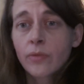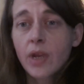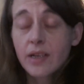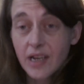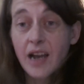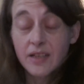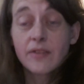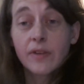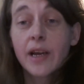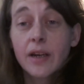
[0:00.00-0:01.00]
It's
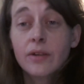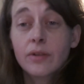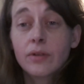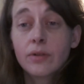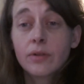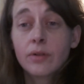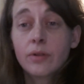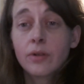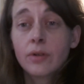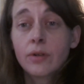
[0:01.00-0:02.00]
actively
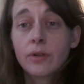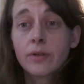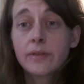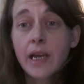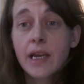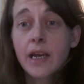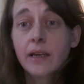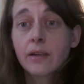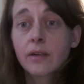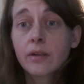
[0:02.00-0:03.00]

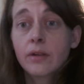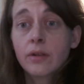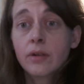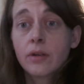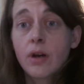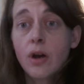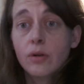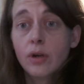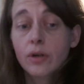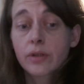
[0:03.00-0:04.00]
saying, oh
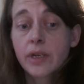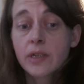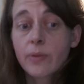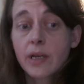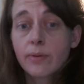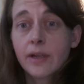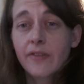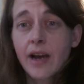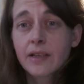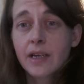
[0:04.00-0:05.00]
look, these people have
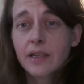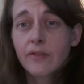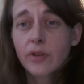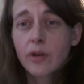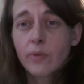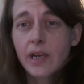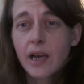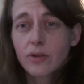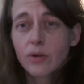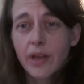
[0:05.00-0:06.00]
acted even though we
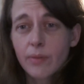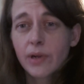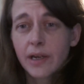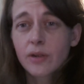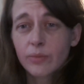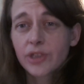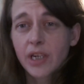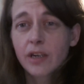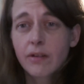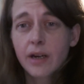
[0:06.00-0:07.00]
had all their political
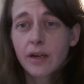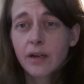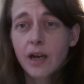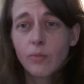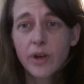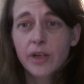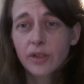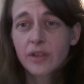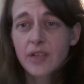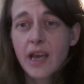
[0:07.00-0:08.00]
machinery, and we're
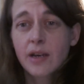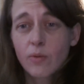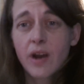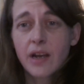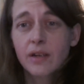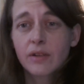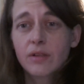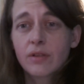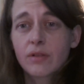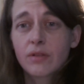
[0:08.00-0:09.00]
going to take away
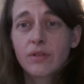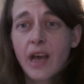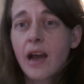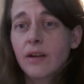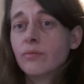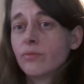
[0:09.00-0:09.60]
that.